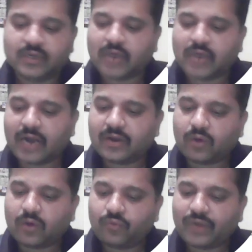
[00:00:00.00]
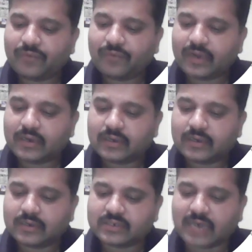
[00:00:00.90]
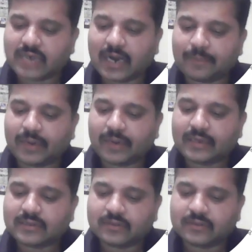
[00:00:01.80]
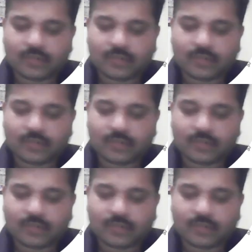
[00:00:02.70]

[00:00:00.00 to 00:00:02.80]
And now when we start applying,